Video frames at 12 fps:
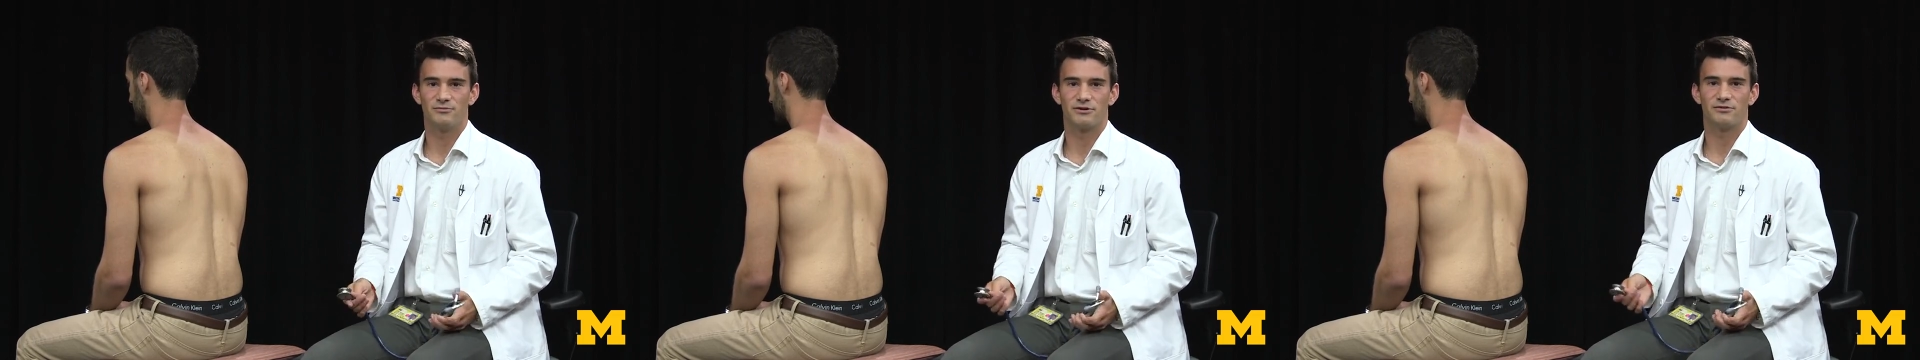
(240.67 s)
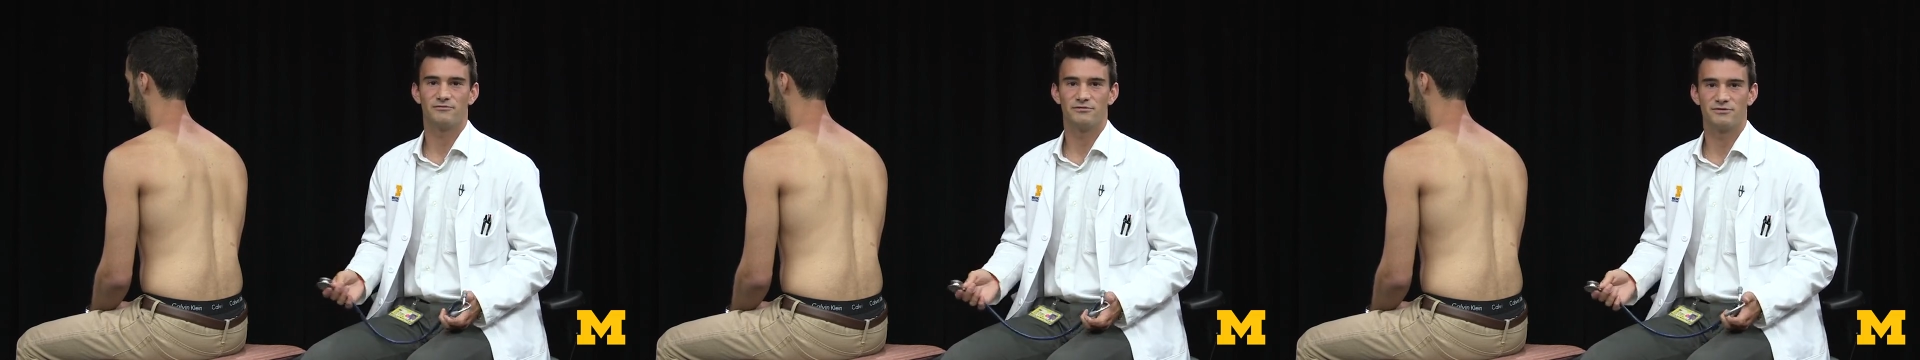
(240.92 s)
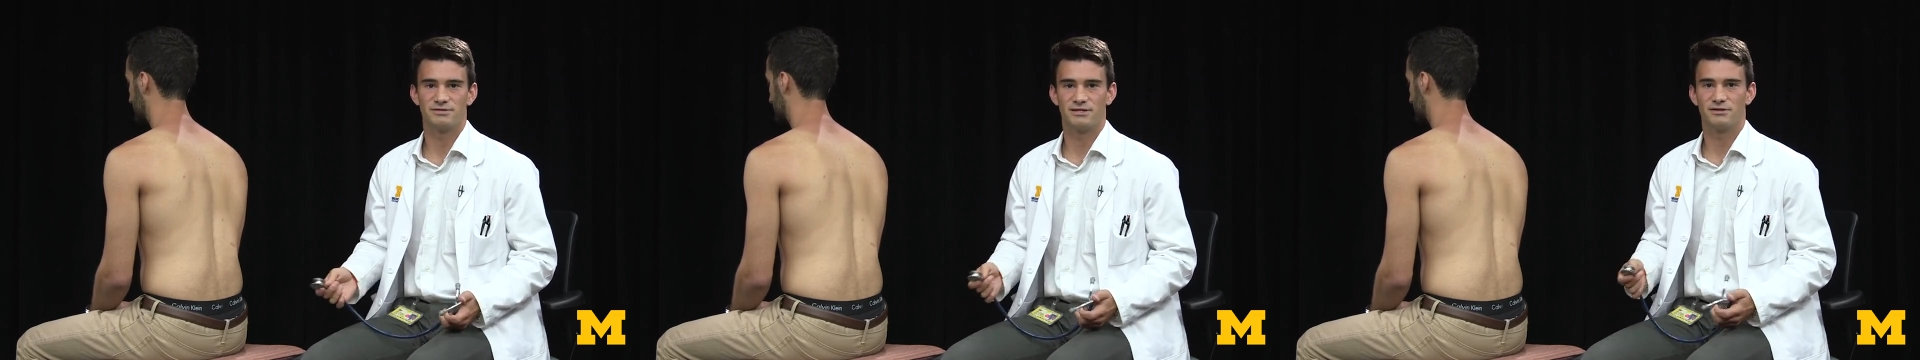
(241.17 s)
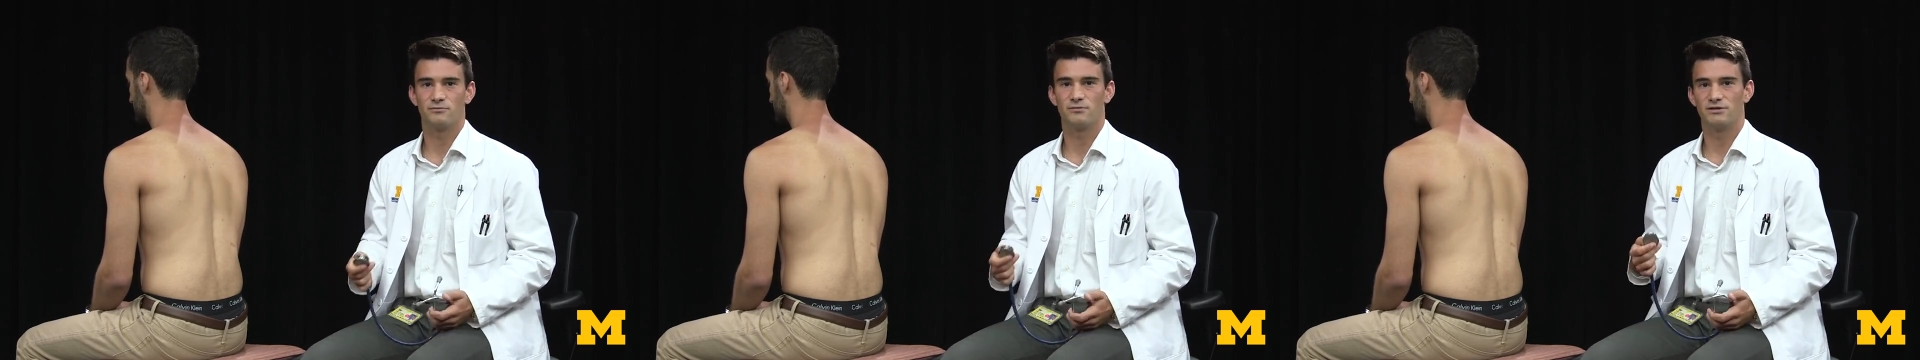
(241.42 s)
be more
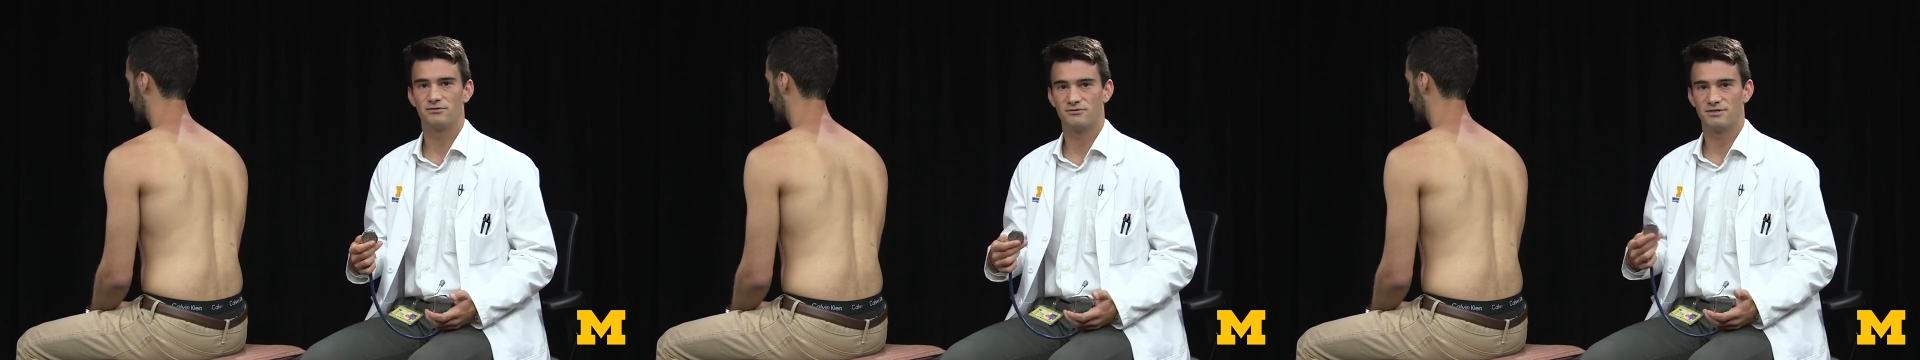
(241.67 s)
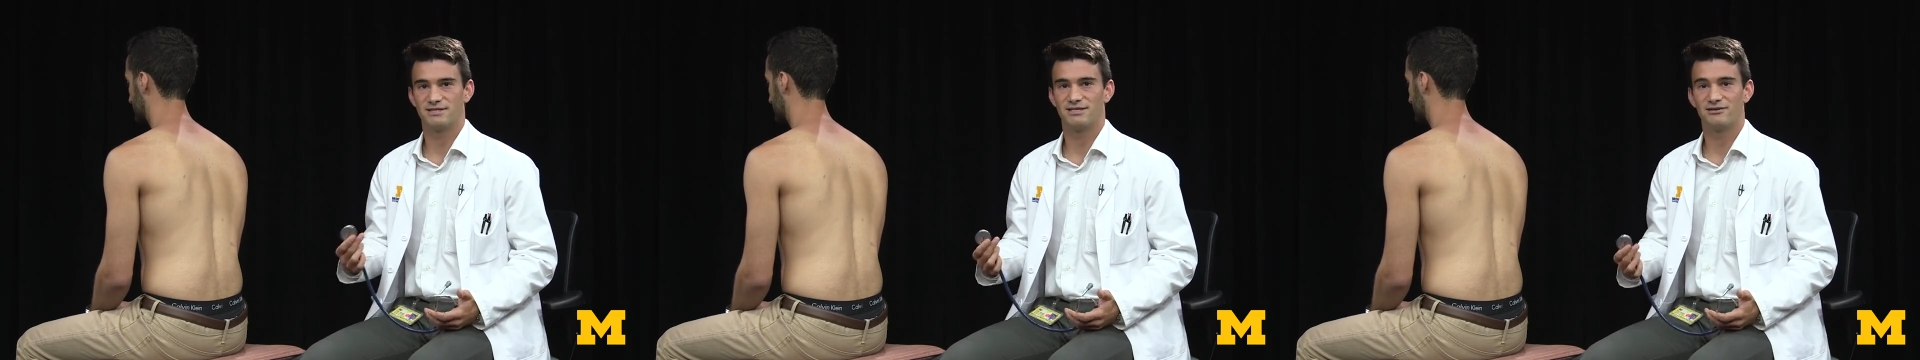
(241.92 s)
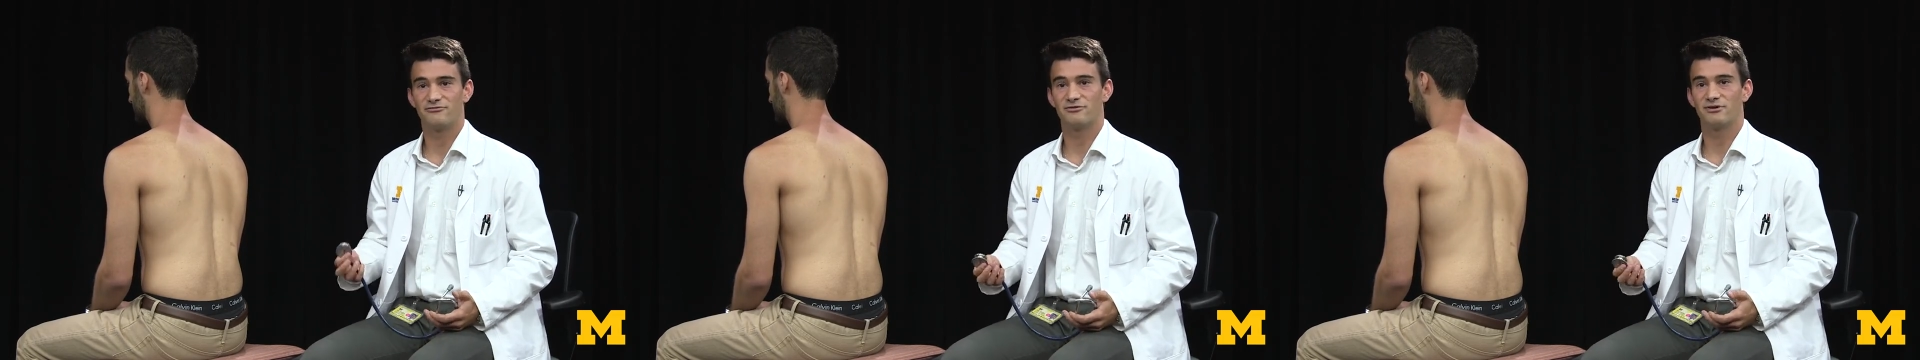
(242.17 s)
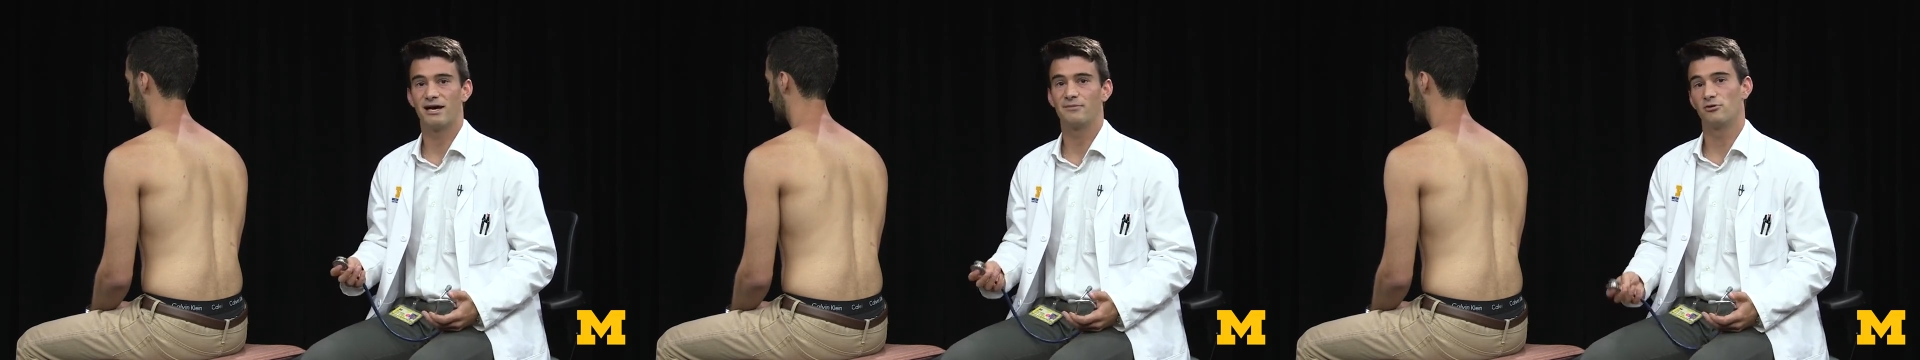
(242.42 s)
confusing when you're listening
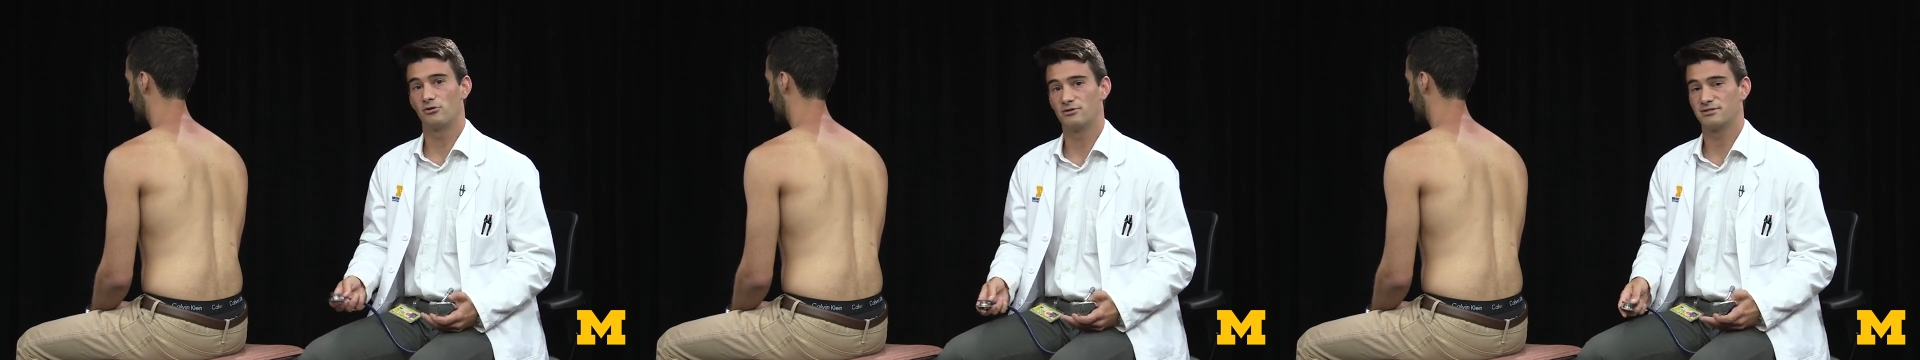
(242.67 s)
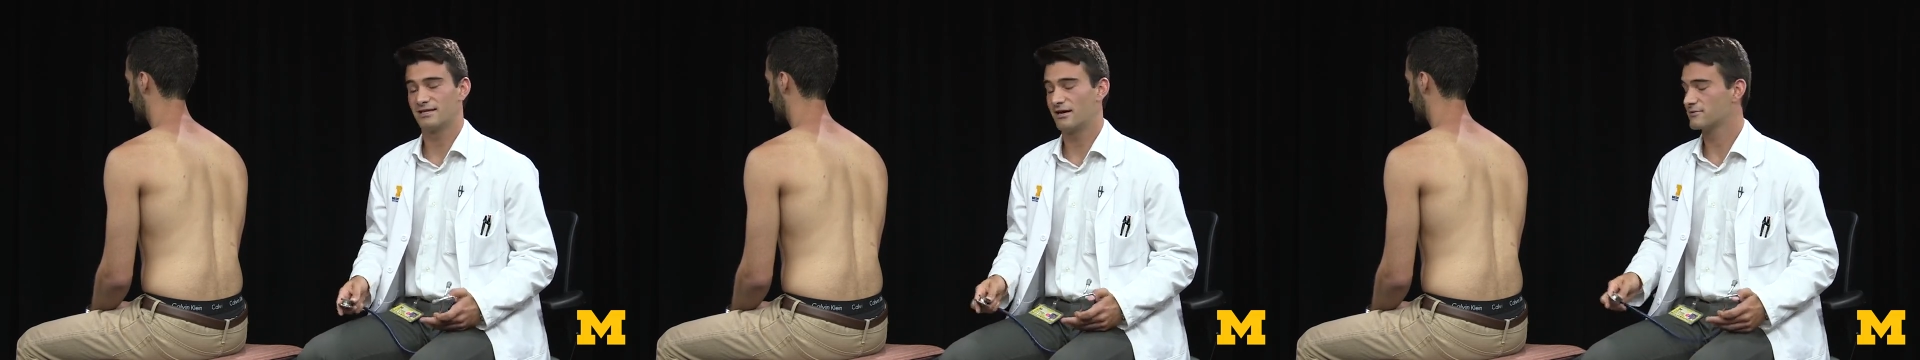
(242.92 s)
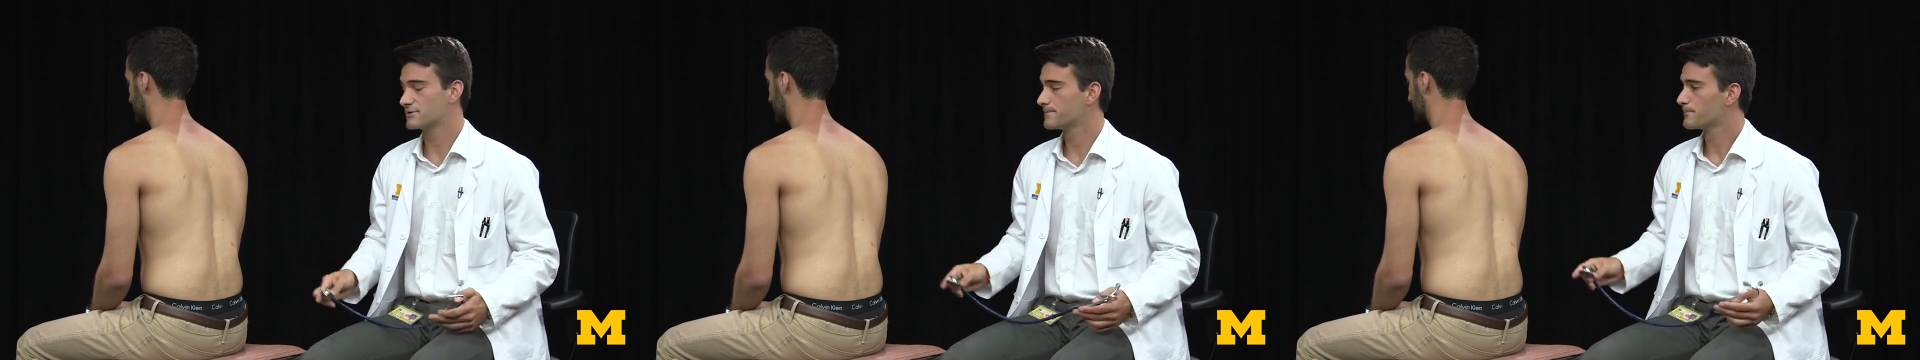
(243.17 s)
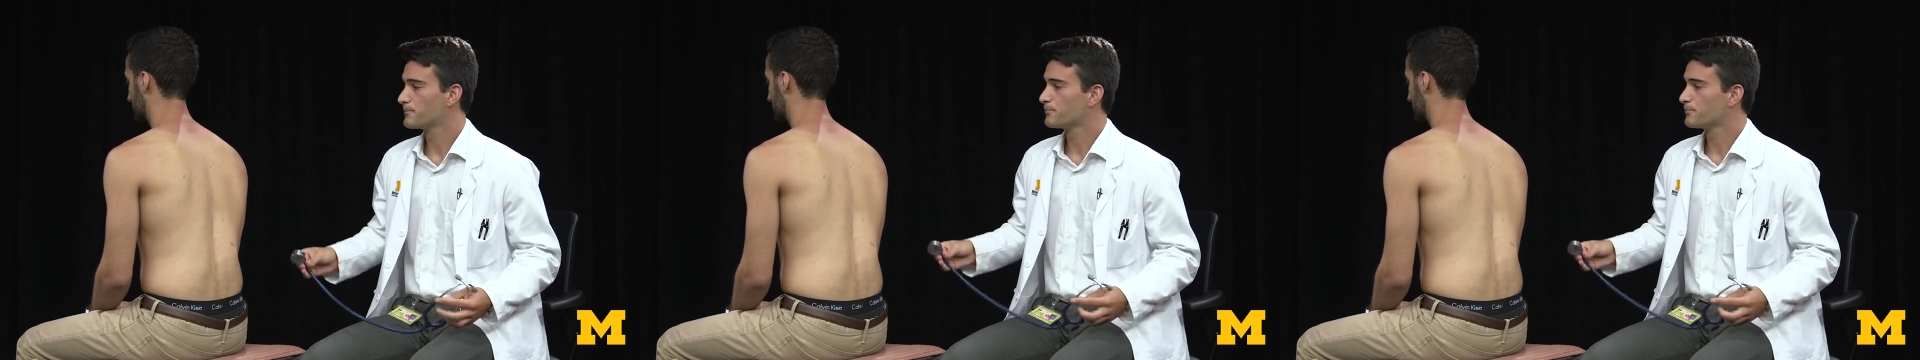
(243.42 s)
for abnormal sounds.